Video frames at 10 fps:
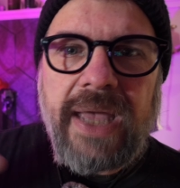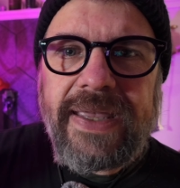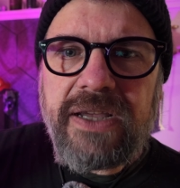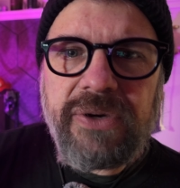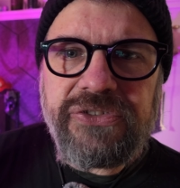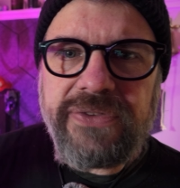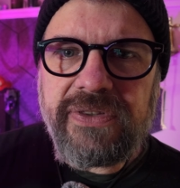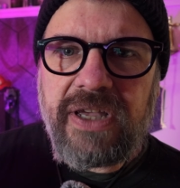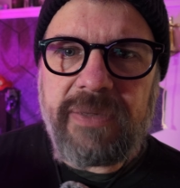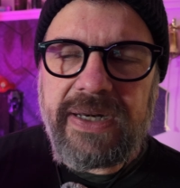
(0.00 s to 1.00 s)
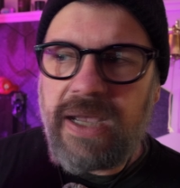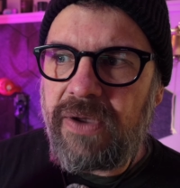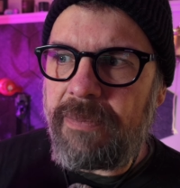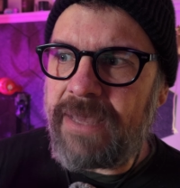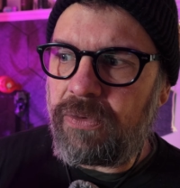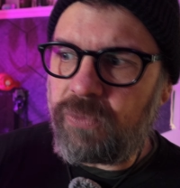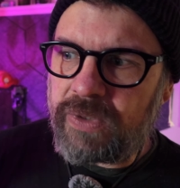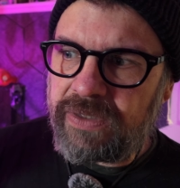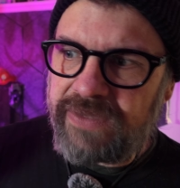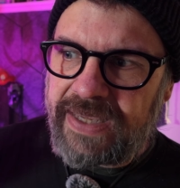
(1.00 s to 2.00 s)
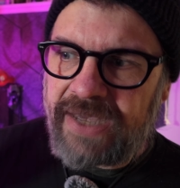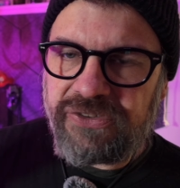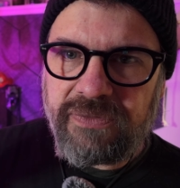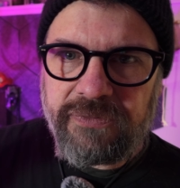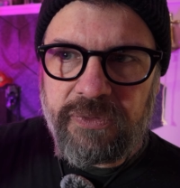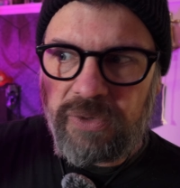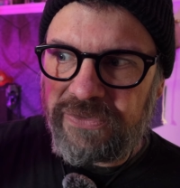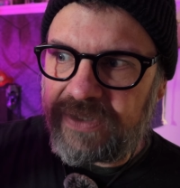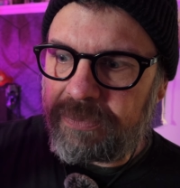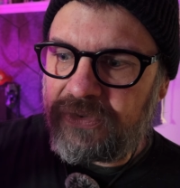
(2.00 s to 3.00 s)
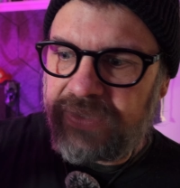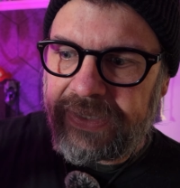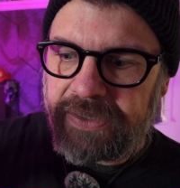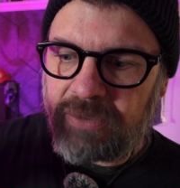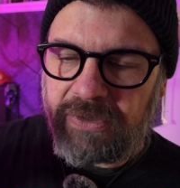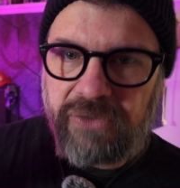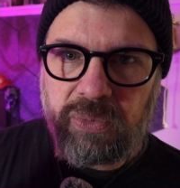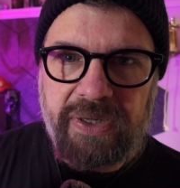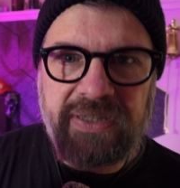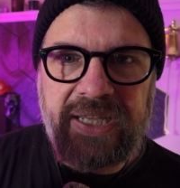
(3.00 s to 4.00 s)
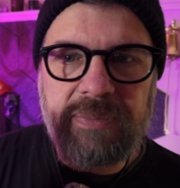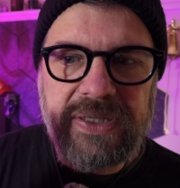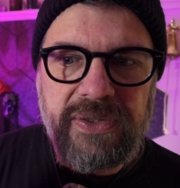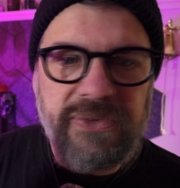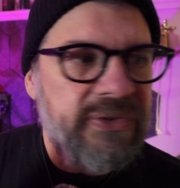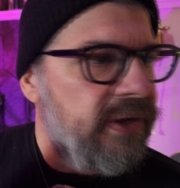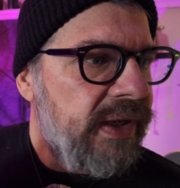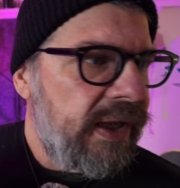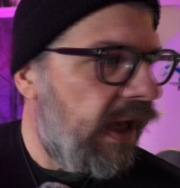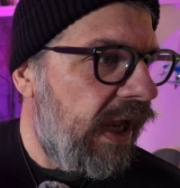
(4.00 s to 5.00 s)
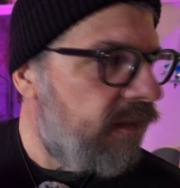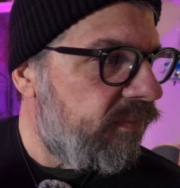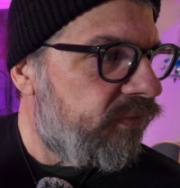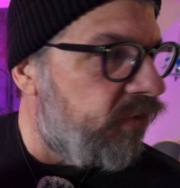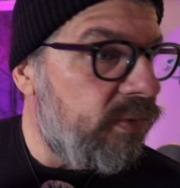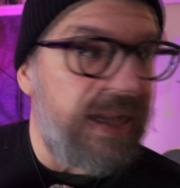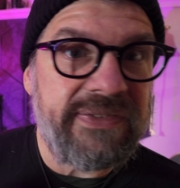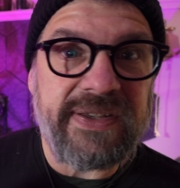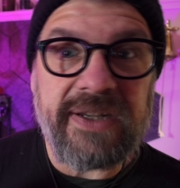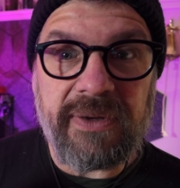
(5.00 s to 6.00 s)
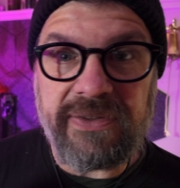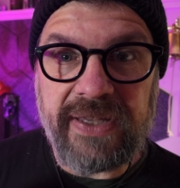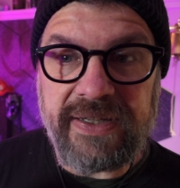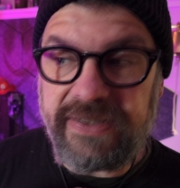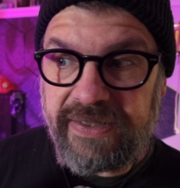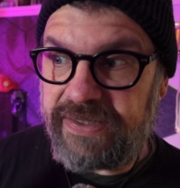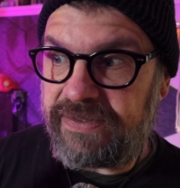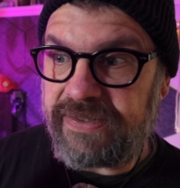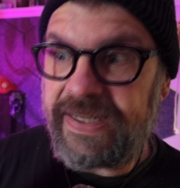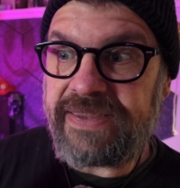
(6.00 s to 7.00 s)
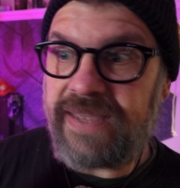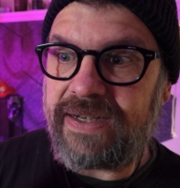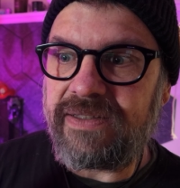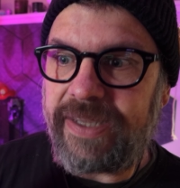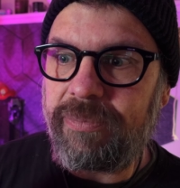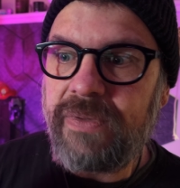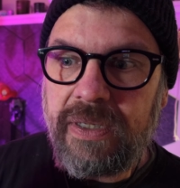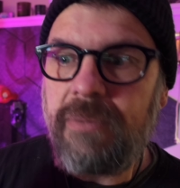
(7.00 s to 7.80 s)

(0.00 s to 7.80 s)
I get questions a lot about how I mount one of the Action 4s up to the handlebars, what clamp I use. I am too lazy to go outside and get that clamp,